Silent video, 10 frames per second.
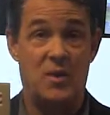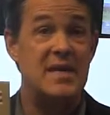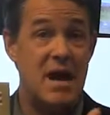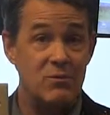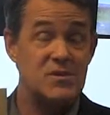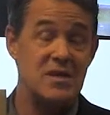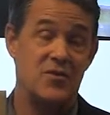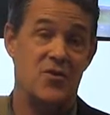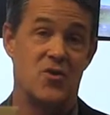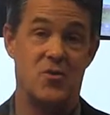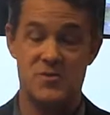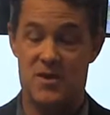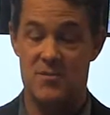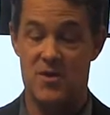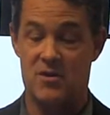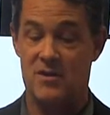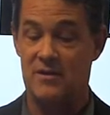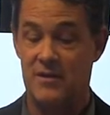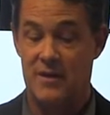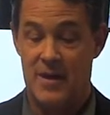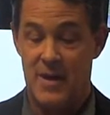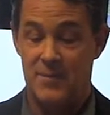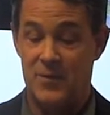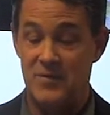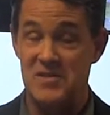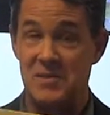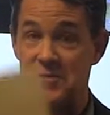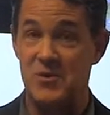announcing that your home's on the market. But we've done something